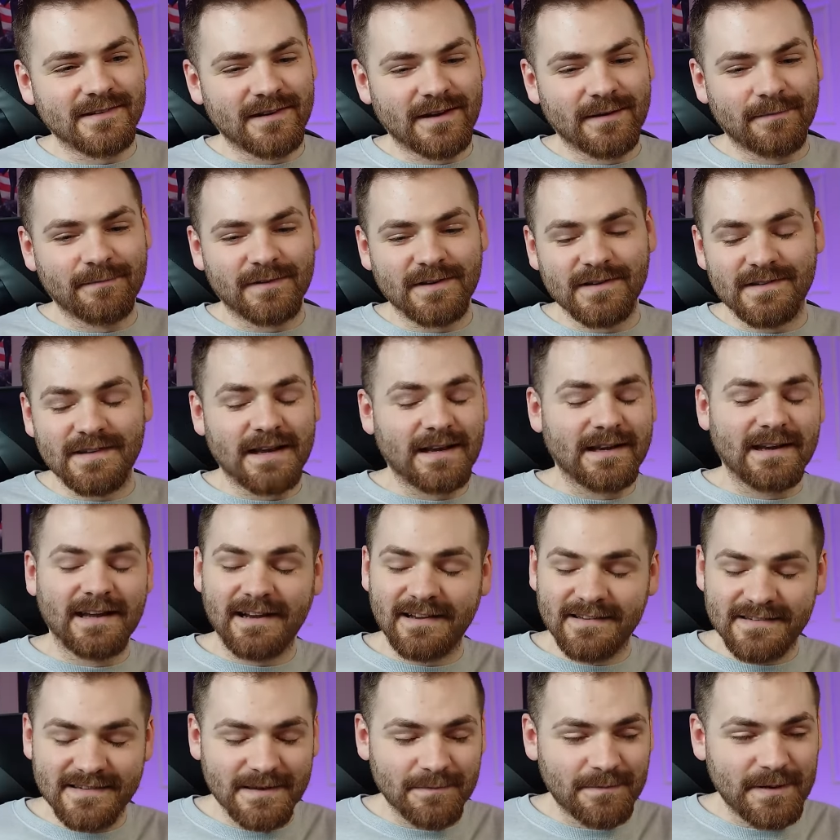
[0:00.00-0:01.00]
Because
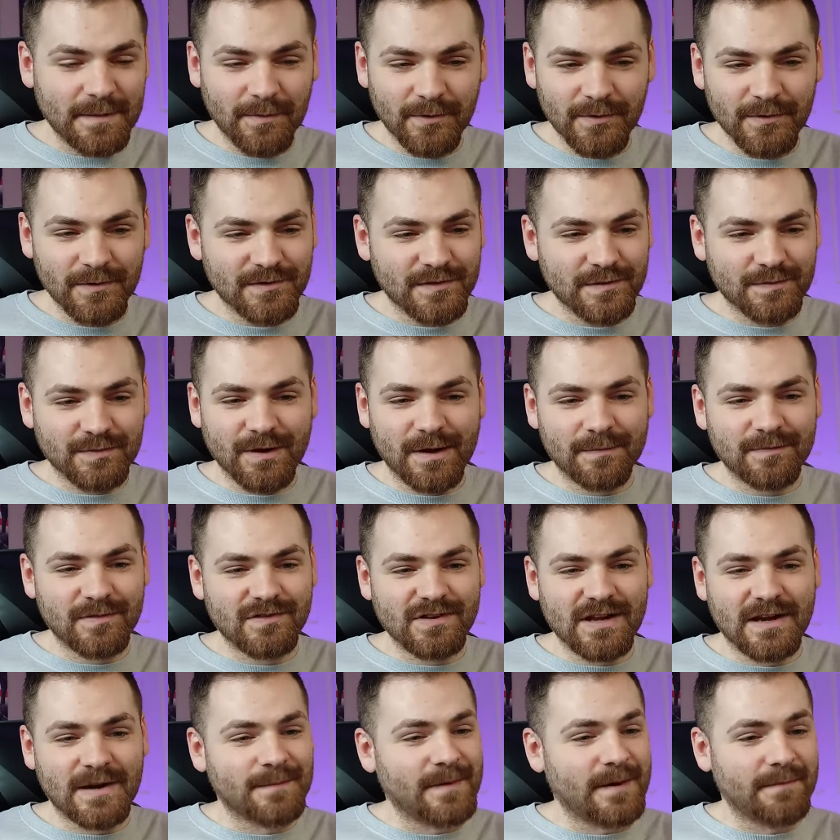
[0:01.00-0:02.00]
like I said, people who subscribe
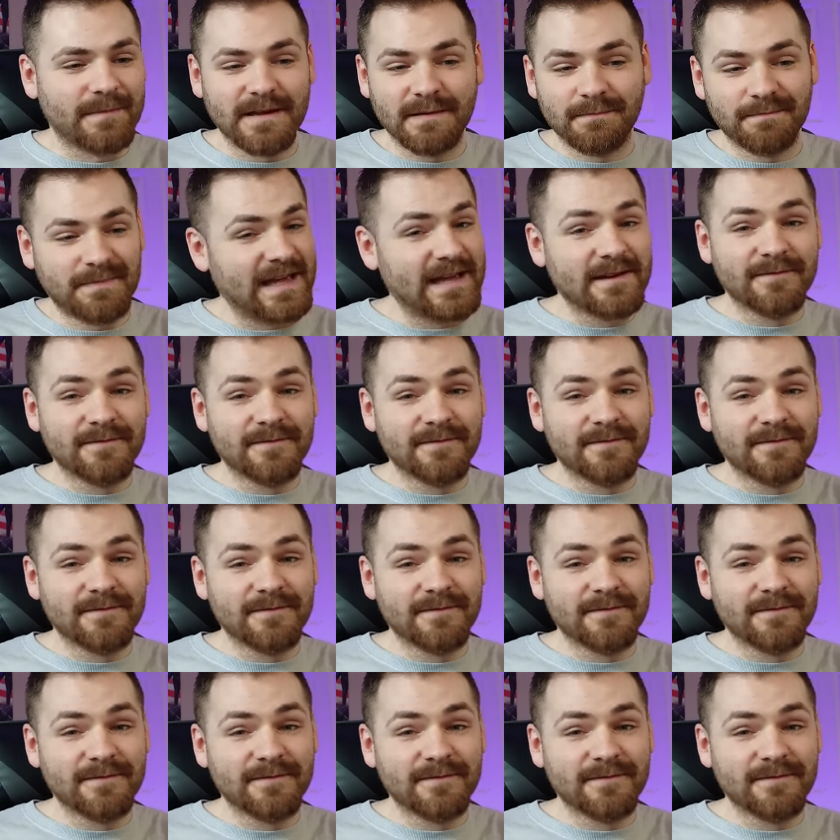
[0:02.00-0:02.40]
to the channel might be